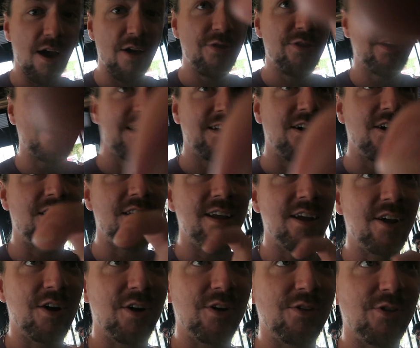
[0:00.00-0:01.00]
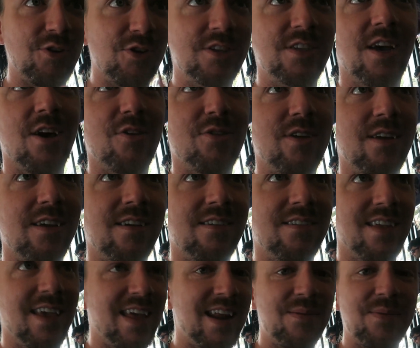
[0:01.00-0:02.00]
nothing on here looks healthy.
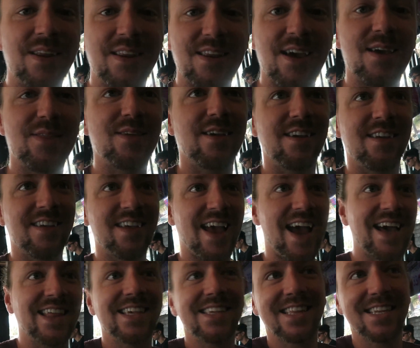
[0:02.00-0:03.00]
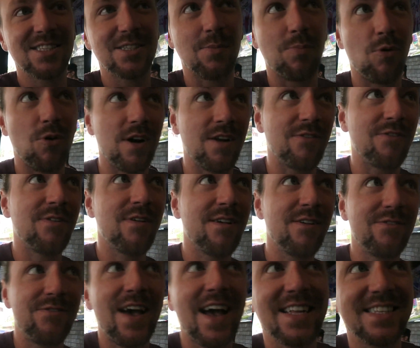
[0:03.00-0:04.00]
And I mean nothing. I think that's the point of
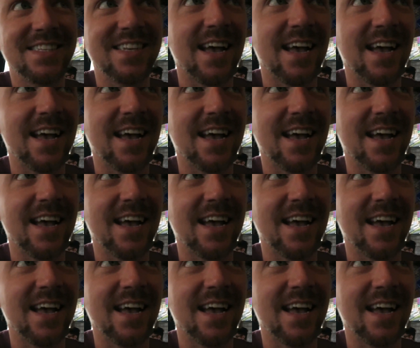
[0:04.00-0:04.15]
fat